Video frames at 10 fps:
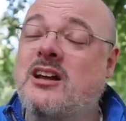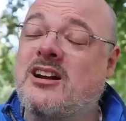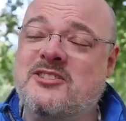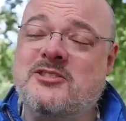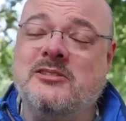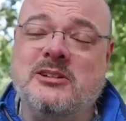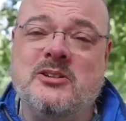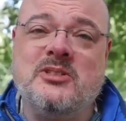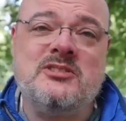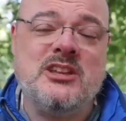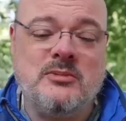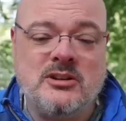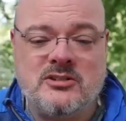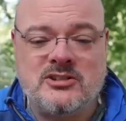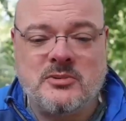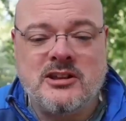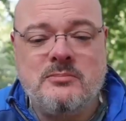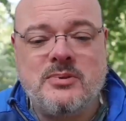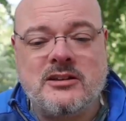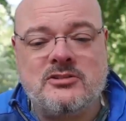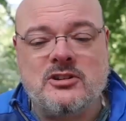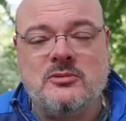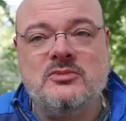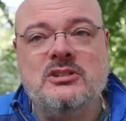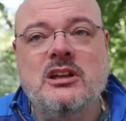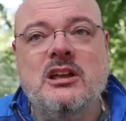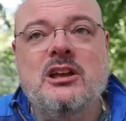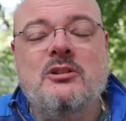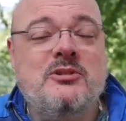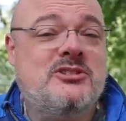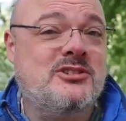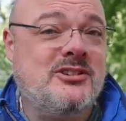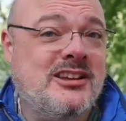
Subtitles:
are certainly not the same in customer impact terms, which